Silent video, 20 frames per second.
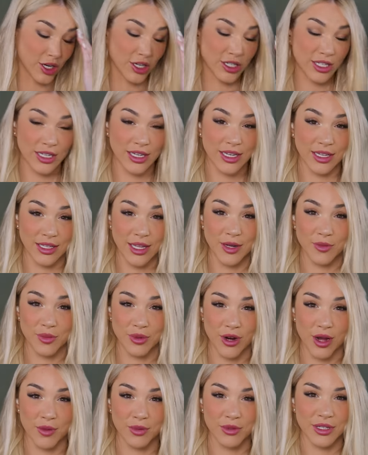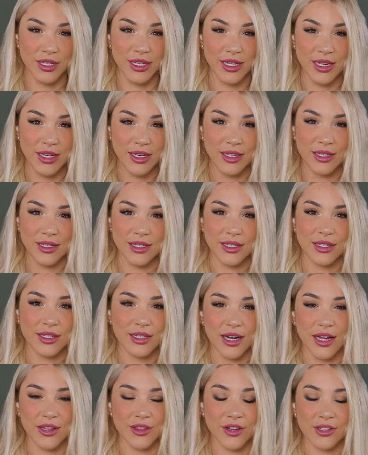articulate properly.
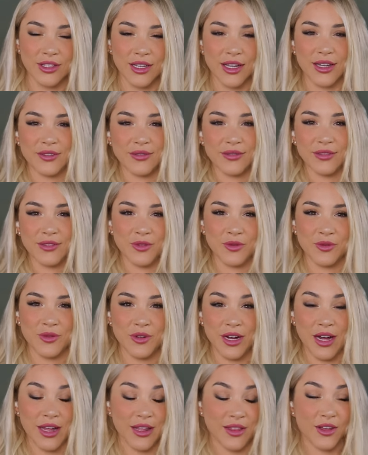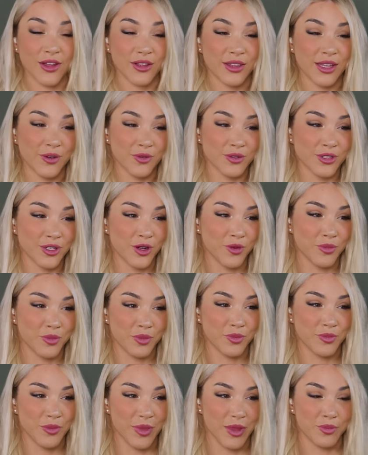I thought that I thought that was
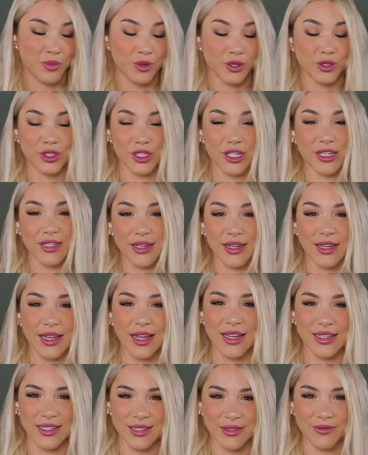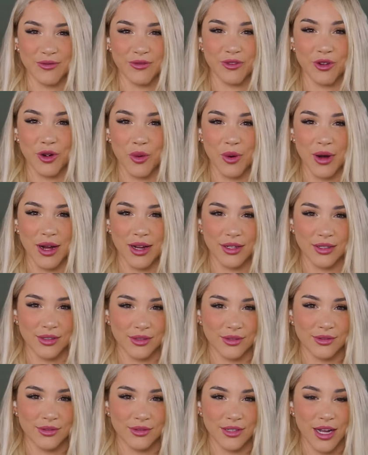all bullshit, I guess, for a while.
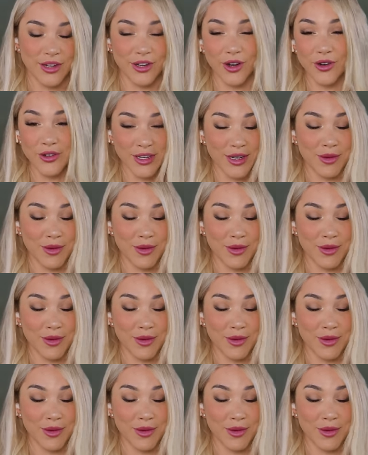I don't